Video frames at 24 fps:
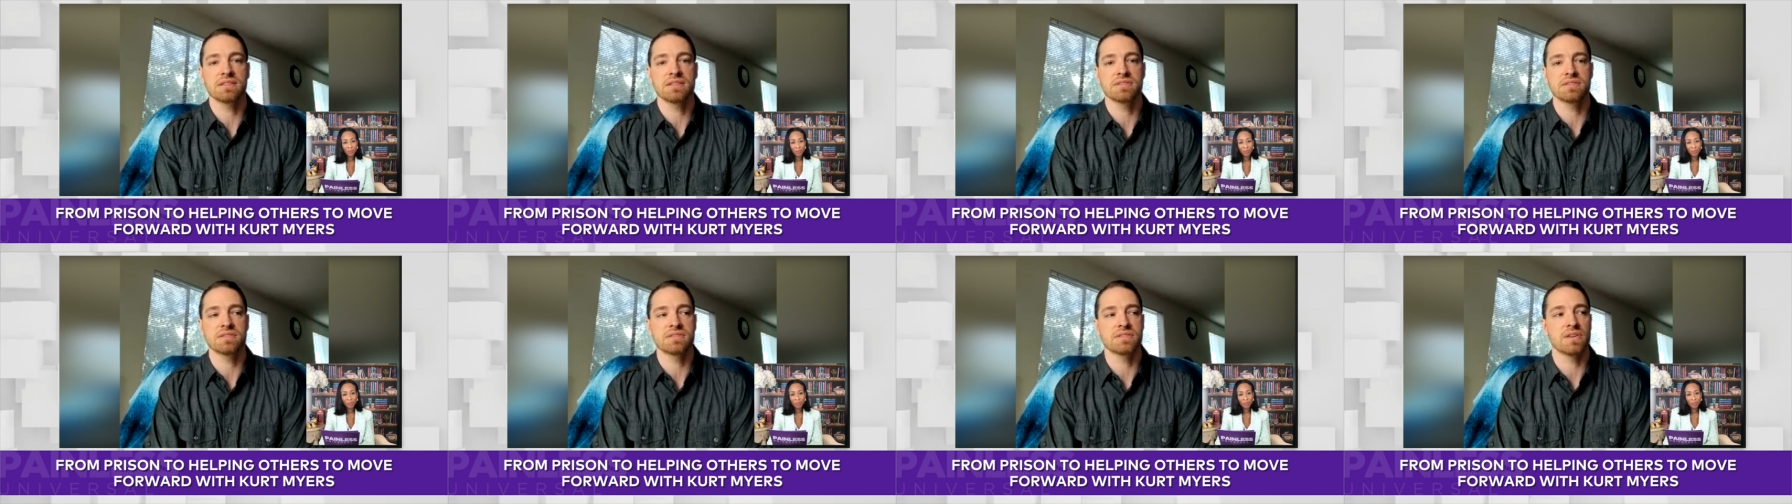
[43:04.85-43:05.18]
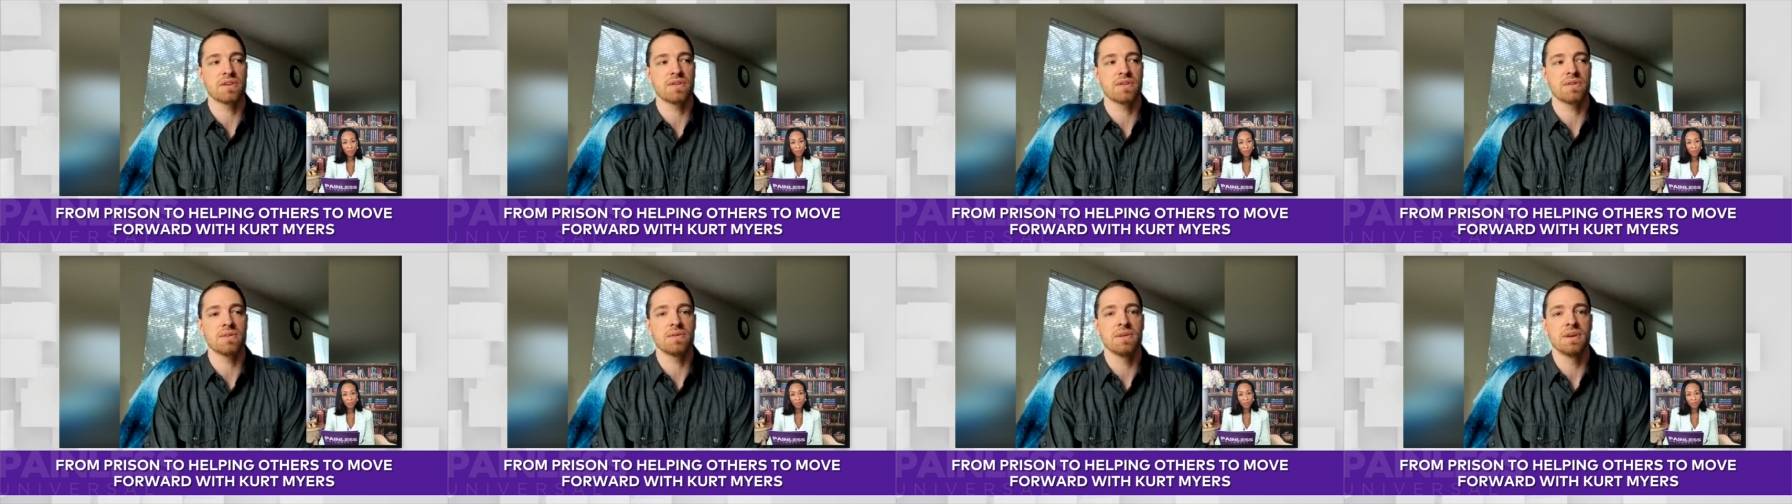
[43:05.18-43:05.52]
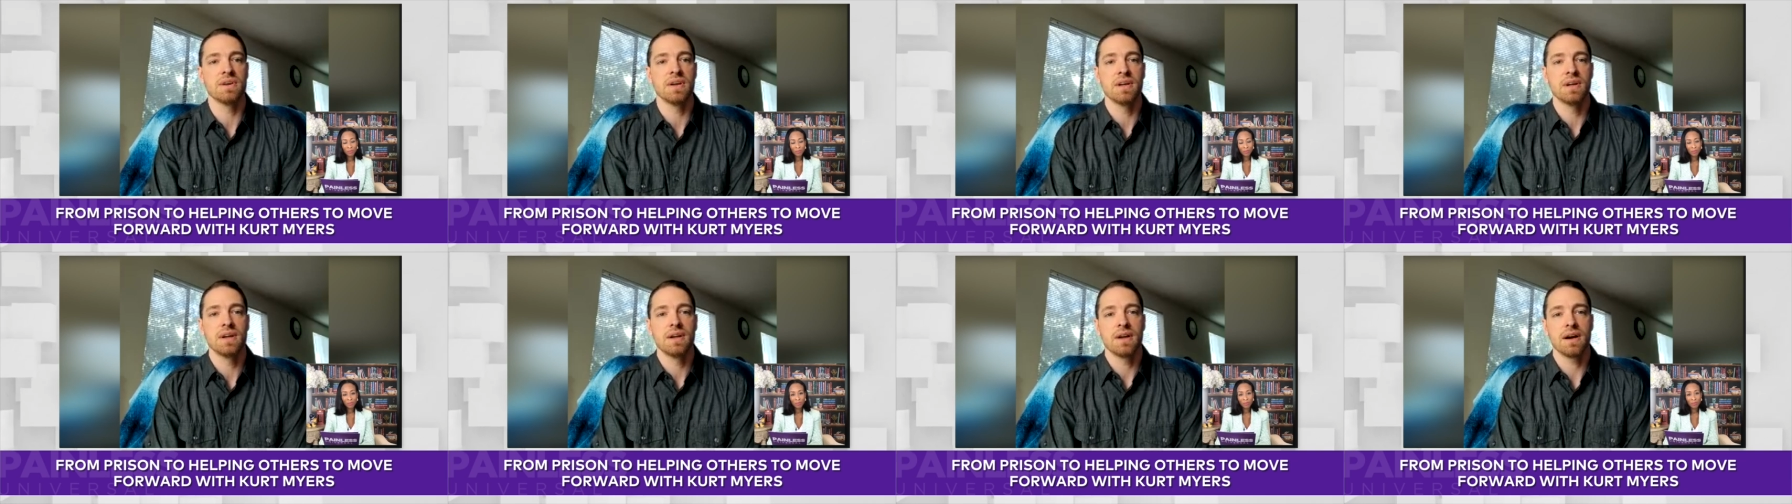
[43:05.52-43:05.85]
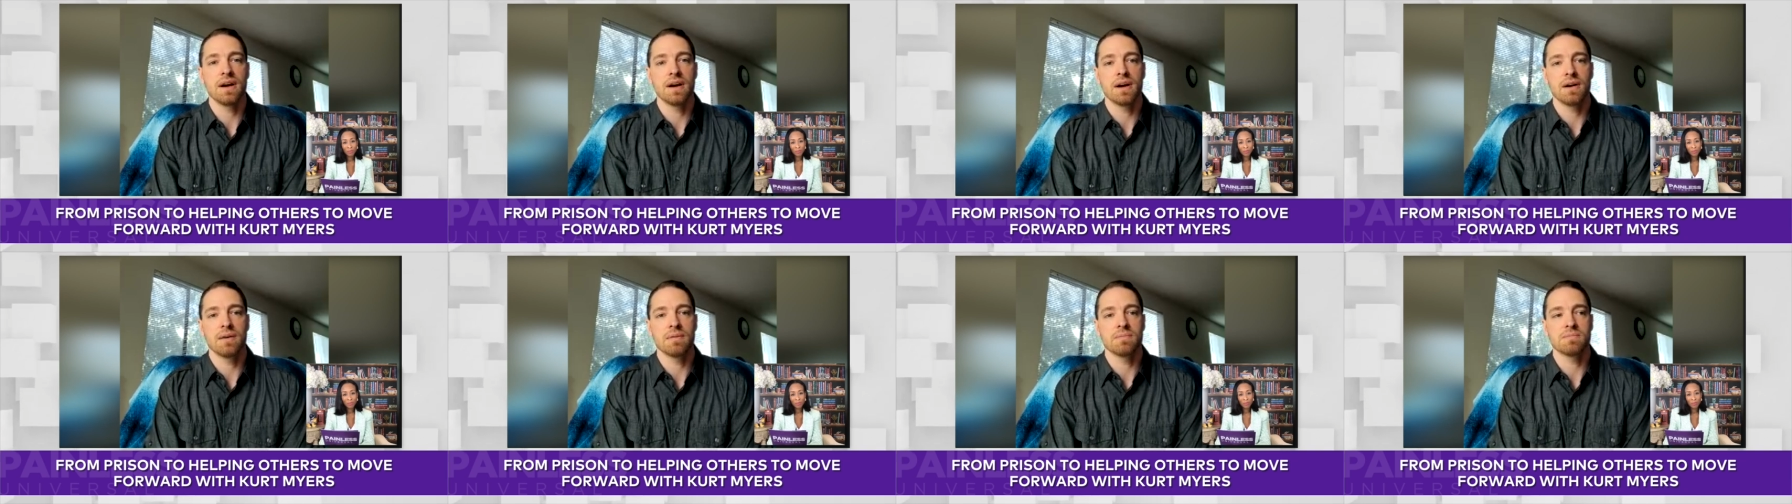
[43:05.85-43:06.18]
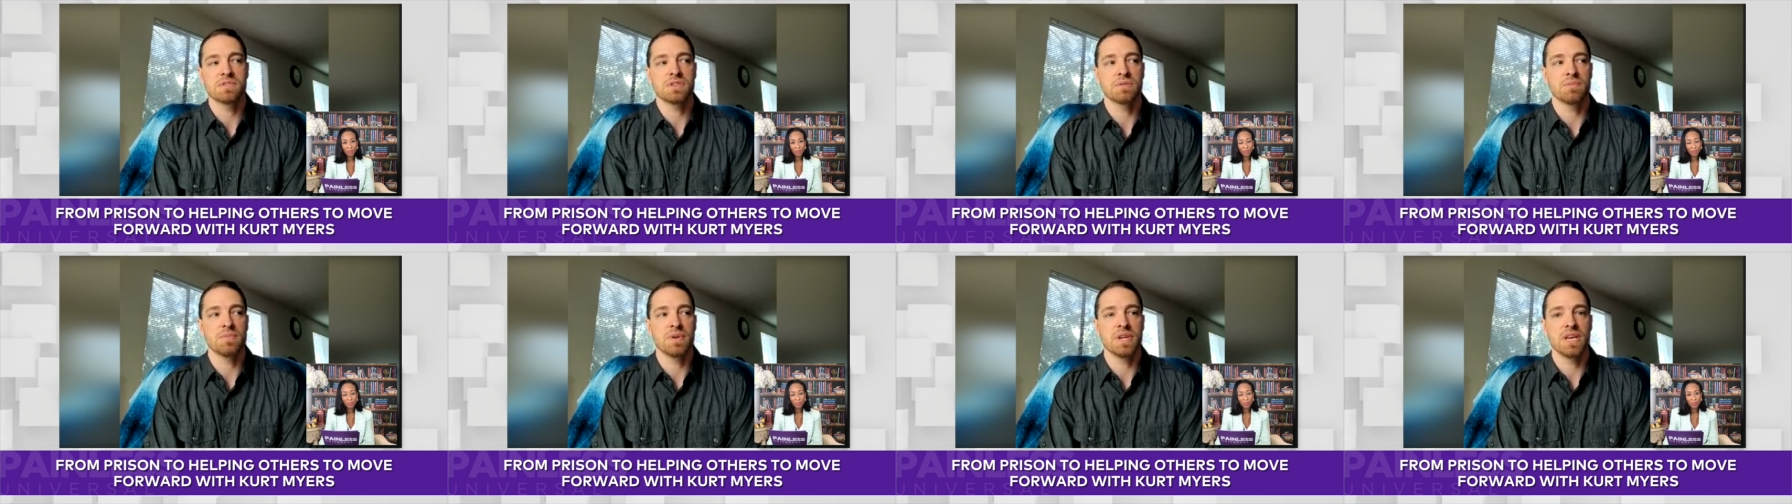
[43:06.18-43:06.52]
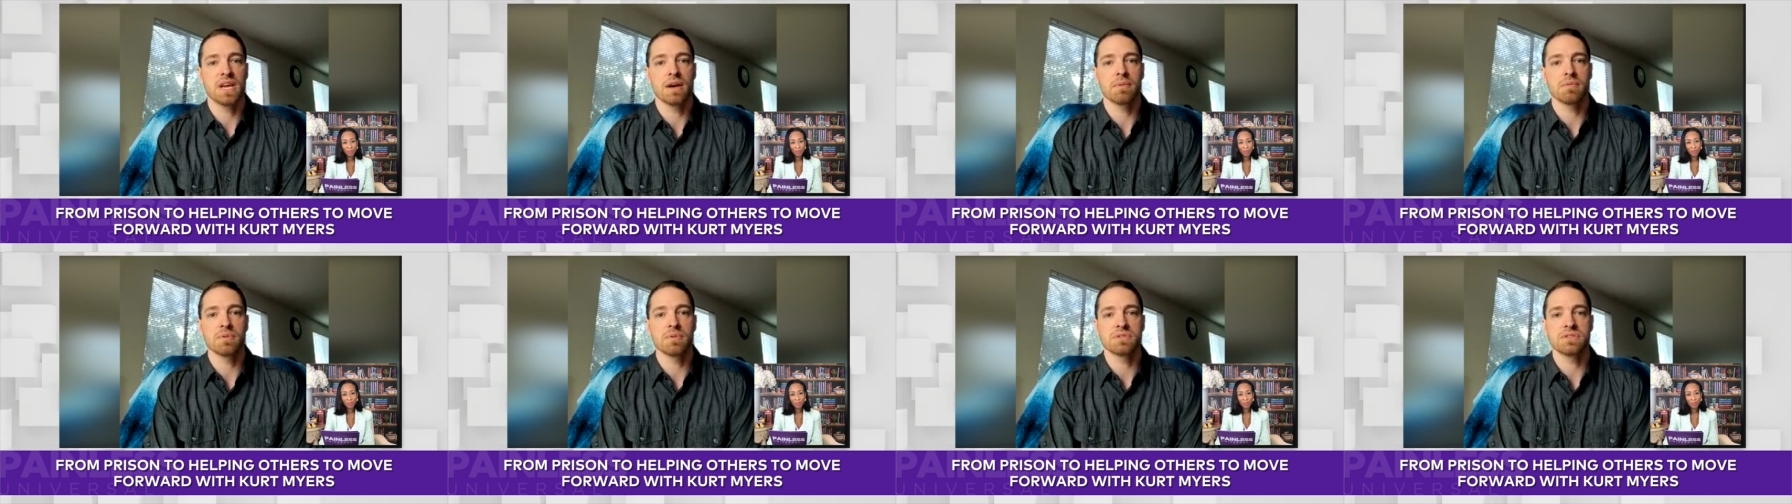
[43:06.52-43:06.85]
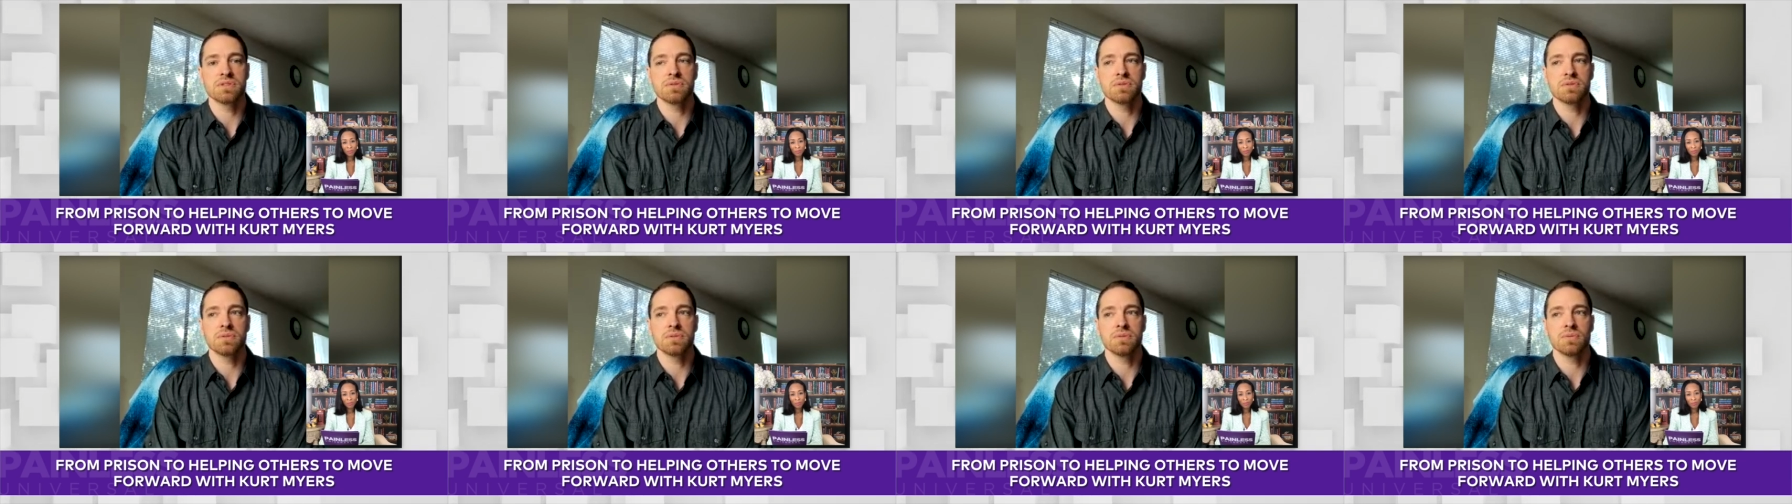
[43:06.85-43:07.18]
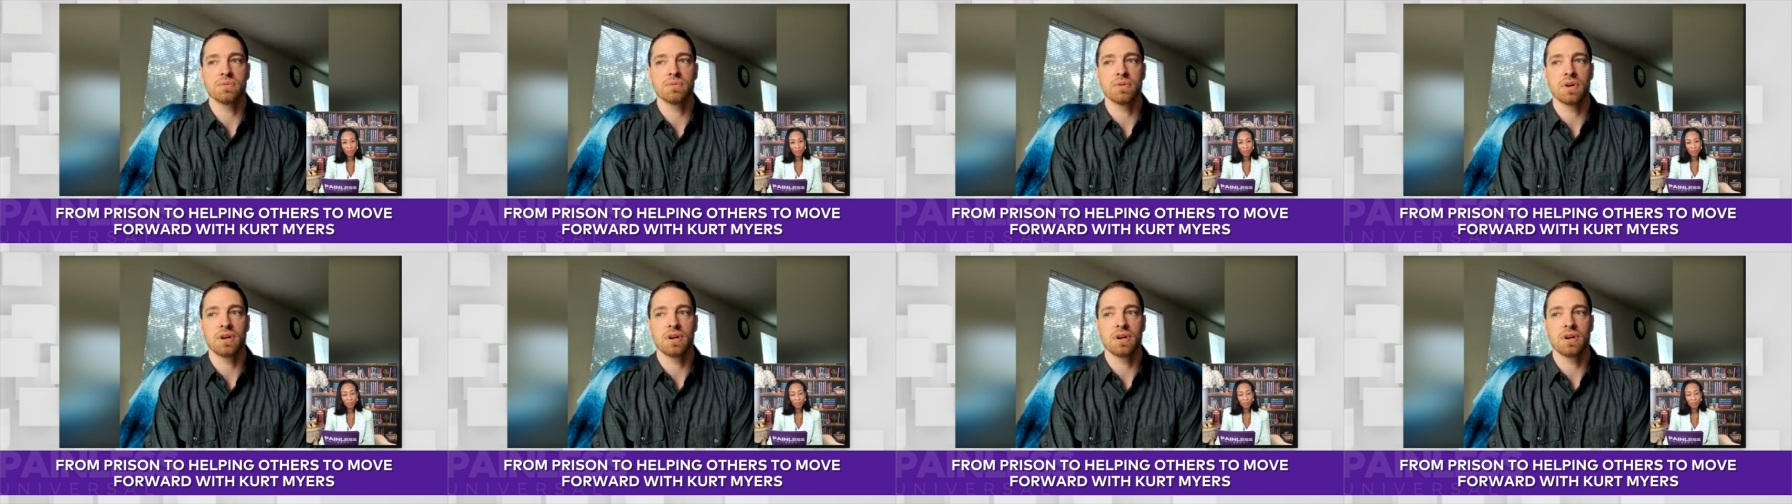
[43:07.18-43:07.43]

And so um, to be able to,